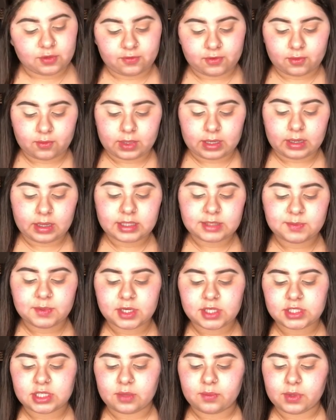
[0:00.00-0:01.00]
for my next
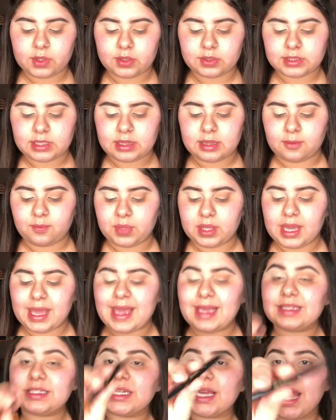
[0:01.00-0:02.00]
brush, I'll be using the
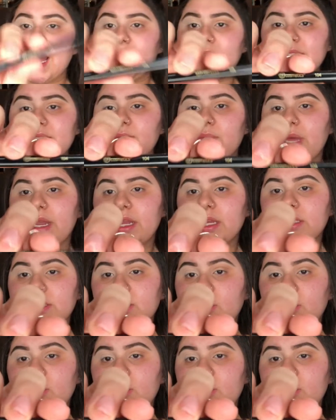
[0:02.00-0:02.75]
Beige Cosmetics